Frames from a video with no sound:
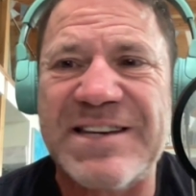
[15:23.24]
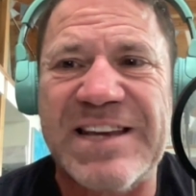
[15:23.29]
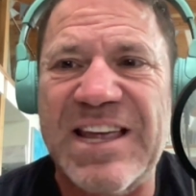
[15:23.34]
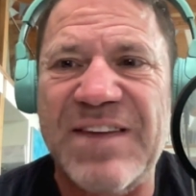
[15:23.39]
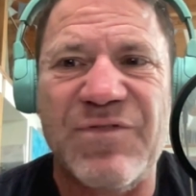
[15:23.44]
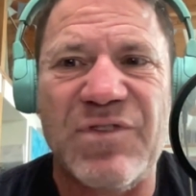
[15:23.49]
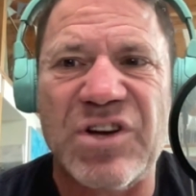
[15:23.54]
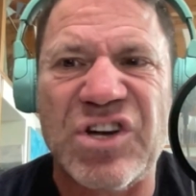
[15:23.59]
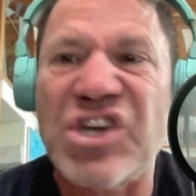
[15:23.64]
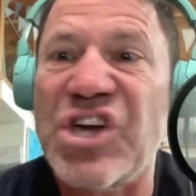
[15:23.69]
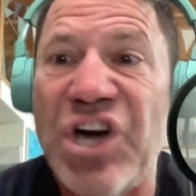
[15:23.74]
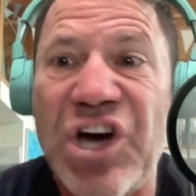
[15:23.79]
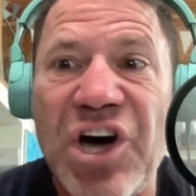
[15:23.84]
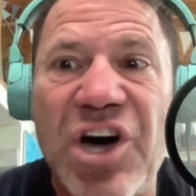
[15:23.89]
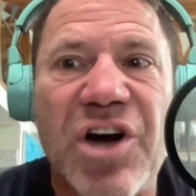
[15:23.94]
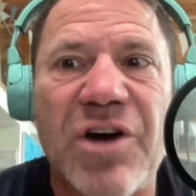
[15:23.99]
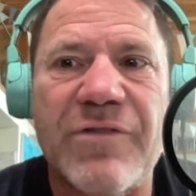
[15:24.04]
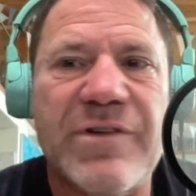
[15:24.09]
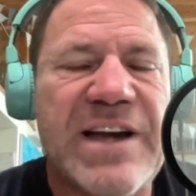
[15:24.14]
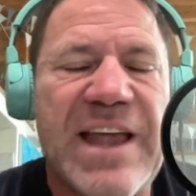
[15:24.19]
even
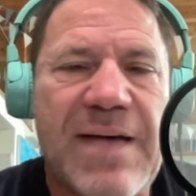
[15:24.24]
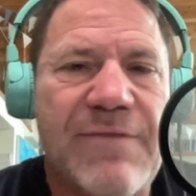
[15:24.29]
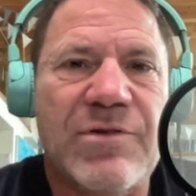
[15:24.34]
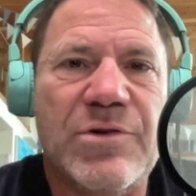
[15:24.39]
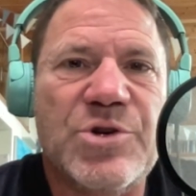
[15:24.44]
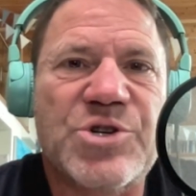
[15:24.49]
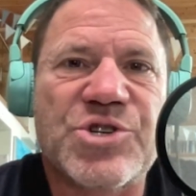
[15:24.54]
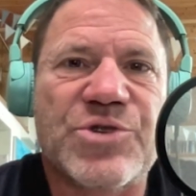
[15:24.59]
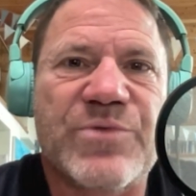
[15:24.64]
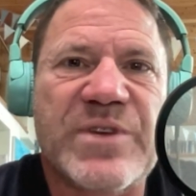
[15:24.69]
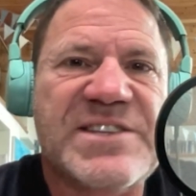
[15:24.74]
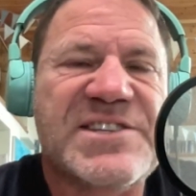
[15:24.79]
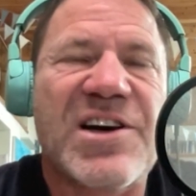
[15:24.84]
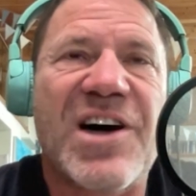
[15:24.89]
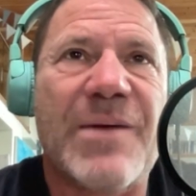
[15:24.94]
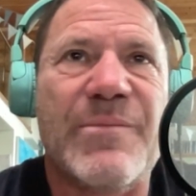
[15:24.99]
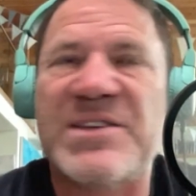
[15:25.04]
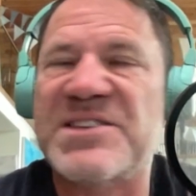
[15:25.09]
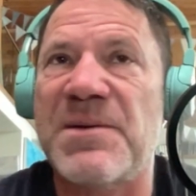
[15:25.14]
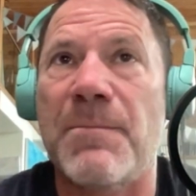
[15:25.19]
occur in evolutionary
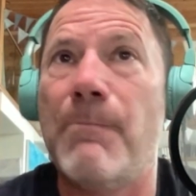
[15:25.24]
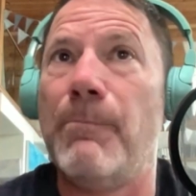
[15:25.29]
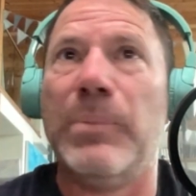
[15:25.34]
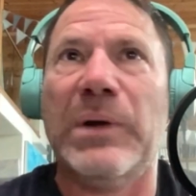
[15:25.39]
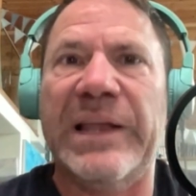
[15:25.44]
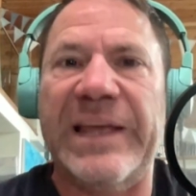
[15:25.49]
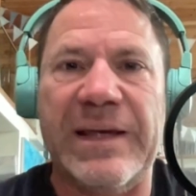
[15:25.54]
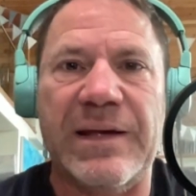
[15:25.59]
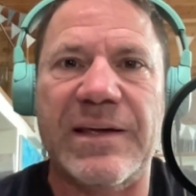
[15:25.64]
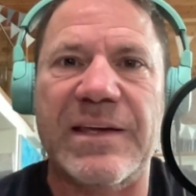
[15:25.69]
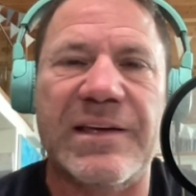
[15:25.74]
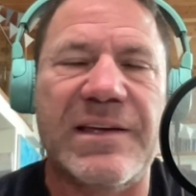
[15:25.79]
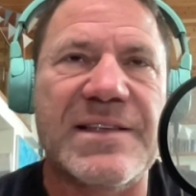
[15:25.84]
time. It's a blink.